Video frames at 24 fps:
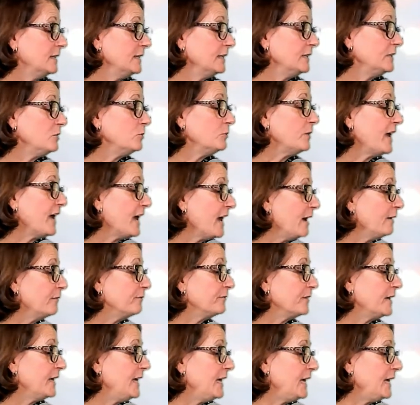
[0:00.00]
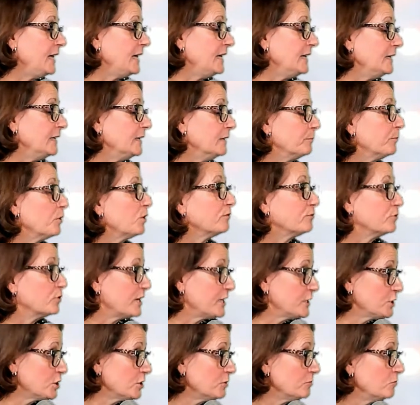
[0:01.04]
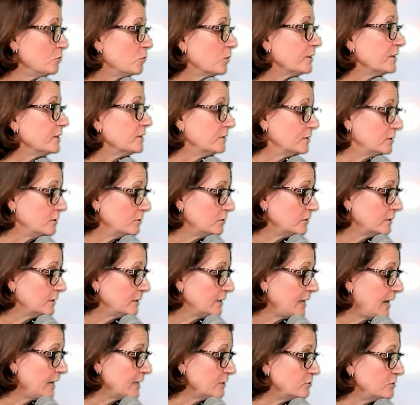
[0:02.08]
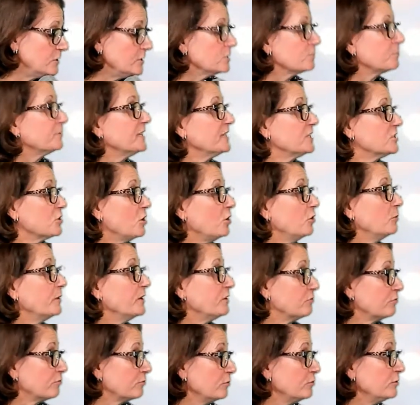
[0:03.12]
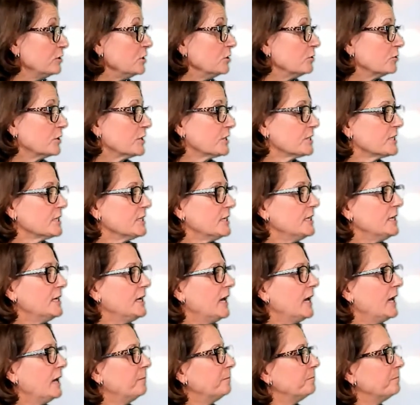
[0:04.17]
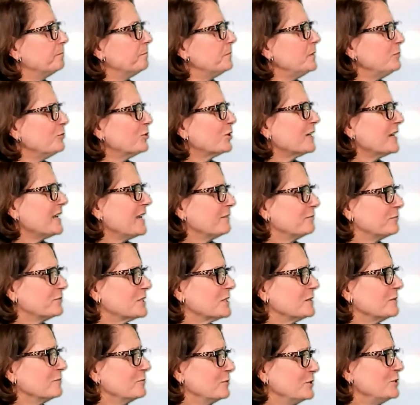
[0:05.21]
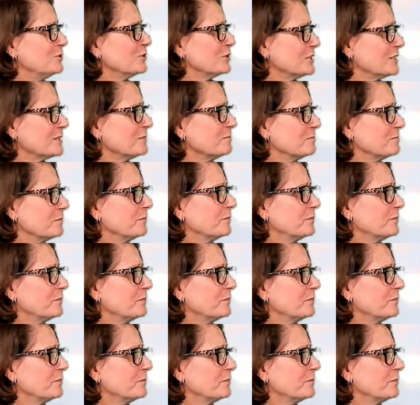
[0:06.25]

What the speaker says: you have a perforation where the IUD is placed all the way through the uterus, people are going to have usually some